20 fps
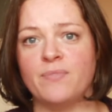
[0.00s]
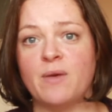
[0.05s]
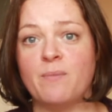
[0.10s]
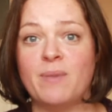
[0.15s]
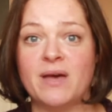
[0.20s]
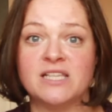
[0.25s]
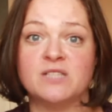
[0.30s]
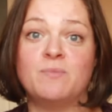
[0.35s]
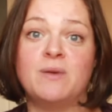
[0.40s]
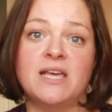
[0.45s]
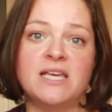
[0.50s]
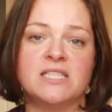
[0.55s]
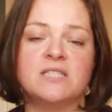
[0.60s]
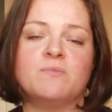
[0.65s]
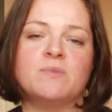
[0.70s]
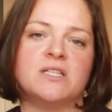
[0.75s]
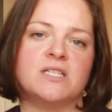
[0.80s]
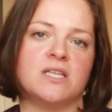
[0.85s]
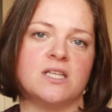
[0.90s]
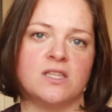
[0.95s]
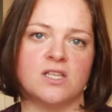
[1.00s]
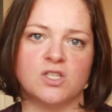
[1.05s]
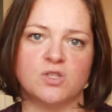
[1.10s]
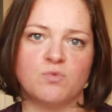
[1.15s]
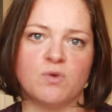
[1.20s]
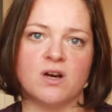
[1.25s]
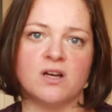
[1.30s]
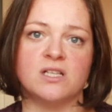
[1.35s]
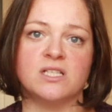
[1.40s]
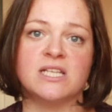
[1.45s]
best placement in this
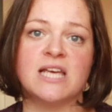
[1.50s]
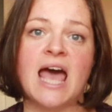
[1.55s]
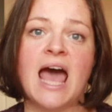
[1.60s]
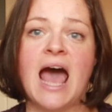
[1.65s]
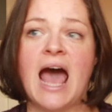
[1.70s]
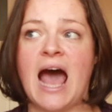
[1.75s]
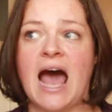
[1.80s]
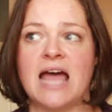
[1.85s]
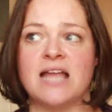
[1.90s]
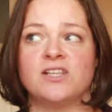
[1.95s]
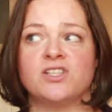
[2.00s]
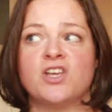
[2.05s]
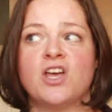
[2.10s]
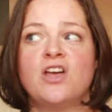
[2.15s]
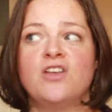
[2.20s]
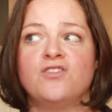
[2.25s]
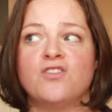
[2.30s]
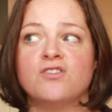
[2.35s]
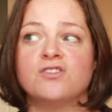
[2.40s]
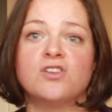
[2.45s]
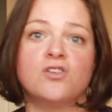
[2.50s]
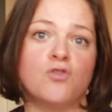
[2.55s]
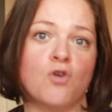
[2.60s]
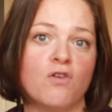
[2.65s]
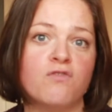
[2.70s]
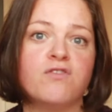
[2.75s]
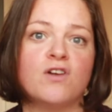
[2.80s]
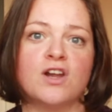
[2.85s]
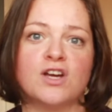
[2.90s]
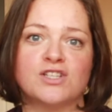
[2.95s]
world. And there's an
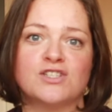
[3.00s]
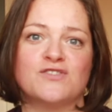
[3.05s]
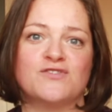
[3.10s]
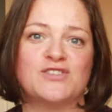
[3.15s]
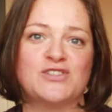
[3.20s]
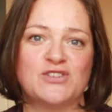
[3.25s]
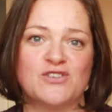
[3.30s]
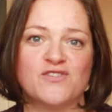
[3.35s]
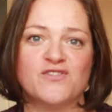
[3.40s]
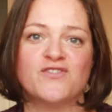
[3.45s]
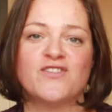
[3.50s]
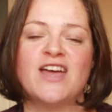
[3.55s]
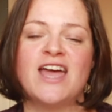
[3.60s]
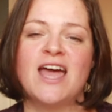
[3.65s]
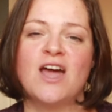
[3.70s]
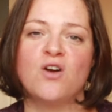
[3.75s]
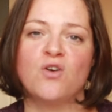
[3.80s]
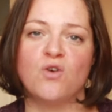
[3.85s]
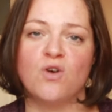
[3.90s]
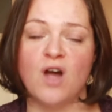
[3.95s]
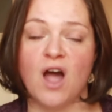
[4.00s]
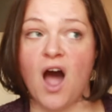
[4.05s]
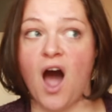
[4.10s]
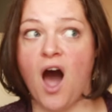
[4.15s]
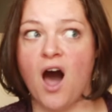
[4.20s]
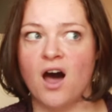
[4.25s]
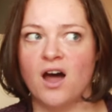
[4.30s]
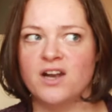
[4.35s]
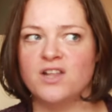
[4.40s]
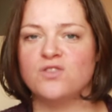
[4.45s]
awful lot of stuff
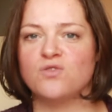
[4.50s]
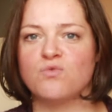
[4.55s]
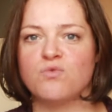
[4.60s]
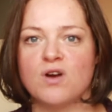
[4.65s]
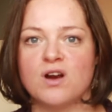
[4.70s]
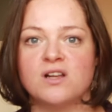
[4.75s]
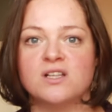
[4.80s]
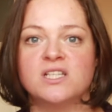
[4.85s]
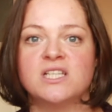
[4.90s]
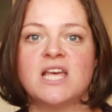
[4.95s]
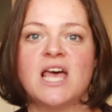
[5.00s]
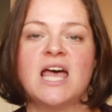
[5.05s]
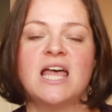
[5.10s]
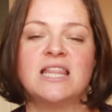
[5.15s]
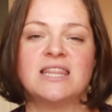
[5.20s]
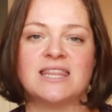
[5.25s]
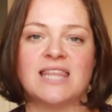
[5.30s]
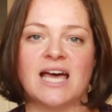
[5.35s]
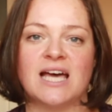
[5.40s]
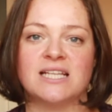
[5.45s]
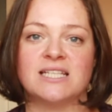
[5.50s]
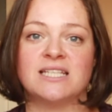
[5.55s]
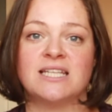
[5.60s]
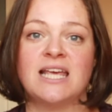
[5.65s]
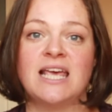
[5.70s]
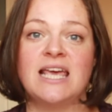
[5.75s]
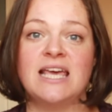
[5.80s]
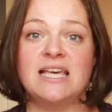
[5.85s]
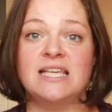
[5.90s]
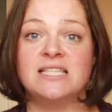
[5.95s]
on in the world that
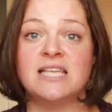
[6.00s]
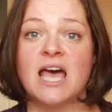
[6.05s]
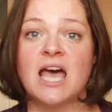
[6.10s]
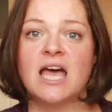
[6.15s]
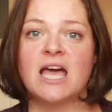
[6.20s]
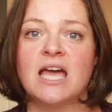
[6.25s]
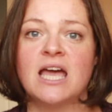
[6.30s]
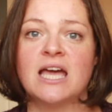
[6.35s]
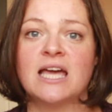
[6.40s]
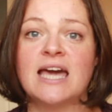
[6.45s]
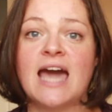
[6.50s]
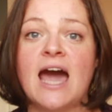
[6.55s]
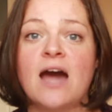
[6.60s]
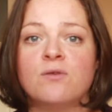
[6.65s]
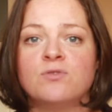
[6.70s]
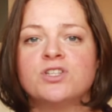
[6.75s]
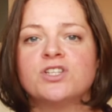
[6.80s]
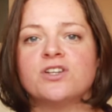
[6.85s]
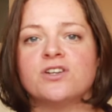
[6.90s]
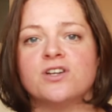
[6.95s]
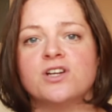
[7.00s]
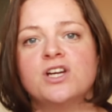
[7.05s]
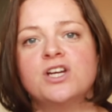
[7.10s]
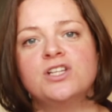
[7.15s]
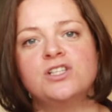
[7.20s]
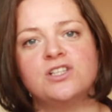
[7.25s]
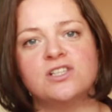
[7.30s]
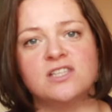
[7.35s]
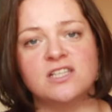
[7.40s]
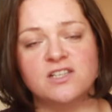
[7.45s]
is counter
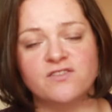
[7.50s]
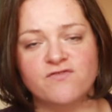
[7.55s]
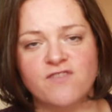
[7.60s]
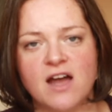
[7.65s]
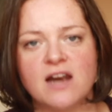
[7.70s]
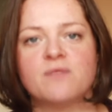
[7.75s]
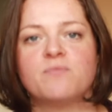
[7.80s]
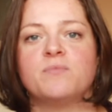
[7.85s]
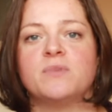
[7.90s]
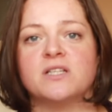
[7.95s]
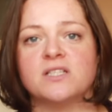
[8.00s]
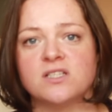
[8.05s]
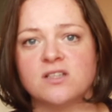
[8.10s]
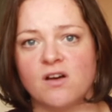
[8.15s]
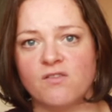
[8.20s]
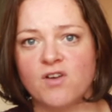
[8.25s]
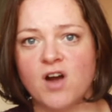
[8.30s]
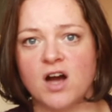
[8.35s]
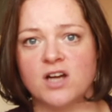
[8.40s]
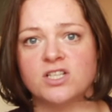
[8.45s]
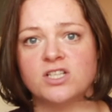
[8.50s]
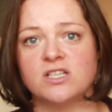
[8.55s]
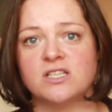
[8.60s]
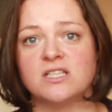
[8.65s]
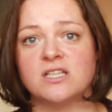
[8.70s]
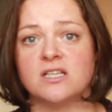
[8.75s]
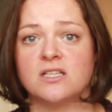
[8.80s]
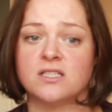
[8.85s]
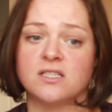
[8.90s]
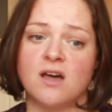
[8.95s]
to the development of
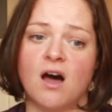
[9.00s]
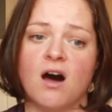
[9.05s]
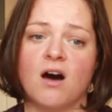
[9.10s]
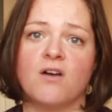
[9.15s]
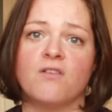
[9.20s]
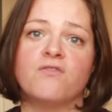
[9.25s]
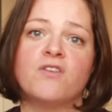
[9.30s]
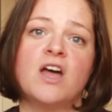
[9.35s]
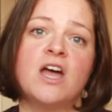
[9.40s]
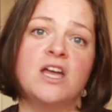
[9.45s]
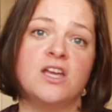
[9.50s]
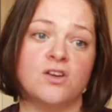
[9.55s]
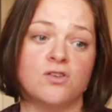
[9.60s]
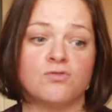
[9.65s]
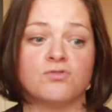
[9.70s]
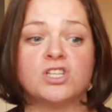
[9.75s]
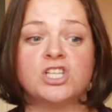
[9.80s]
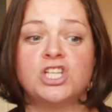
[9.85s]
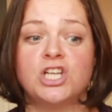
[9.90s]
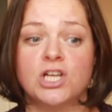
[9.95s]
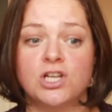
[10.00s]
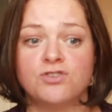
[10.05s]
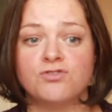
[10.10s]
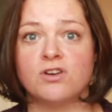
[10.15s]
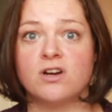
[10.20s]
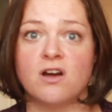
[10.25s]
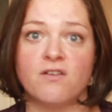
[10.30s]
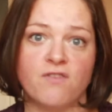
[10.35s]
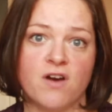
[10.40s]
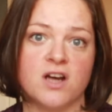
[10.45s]
consciousness of the
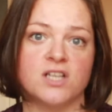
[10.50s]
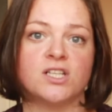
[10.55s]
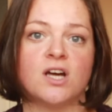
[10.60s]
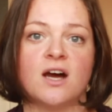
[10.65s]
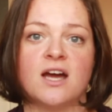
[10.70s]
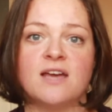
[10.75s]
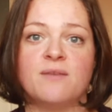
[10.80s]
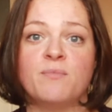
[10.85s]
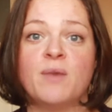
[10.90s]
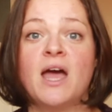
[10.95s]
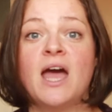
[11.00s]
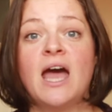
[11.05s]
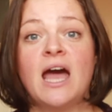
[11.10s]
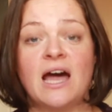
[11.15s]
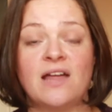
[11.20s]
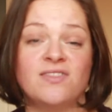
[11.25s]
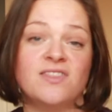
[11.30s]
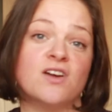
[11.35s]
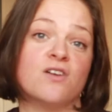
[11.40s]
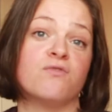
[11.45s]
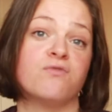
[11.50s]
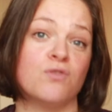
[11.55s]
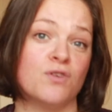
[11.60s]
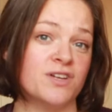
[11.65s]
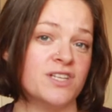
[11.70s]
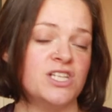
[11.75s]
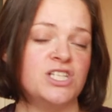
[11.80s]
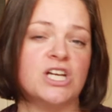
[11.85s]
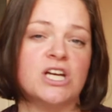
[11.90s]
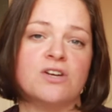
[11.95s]
children of our time, and
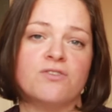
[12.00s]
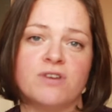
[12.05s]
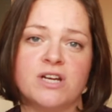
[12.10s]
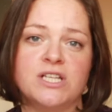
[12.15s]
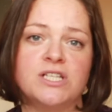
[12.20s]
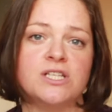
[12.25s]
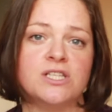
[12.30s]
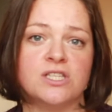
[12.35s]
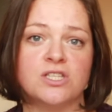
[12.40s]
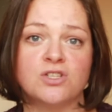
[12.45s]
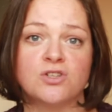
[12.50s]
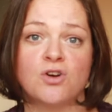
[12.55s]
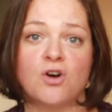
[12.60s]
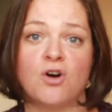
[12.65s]
therefore the generations to